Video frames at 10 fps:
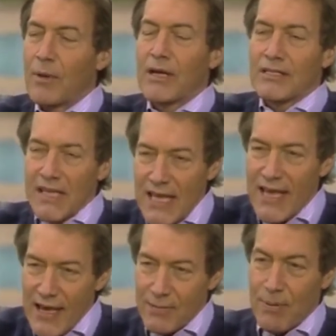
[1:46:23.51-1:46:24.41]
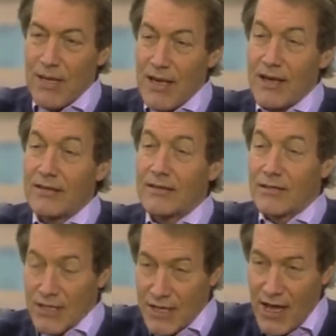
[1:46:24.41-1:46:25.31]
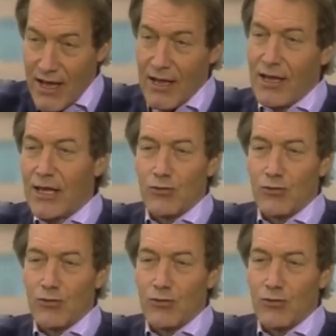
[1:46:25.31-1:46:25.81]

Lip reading: because ESPN today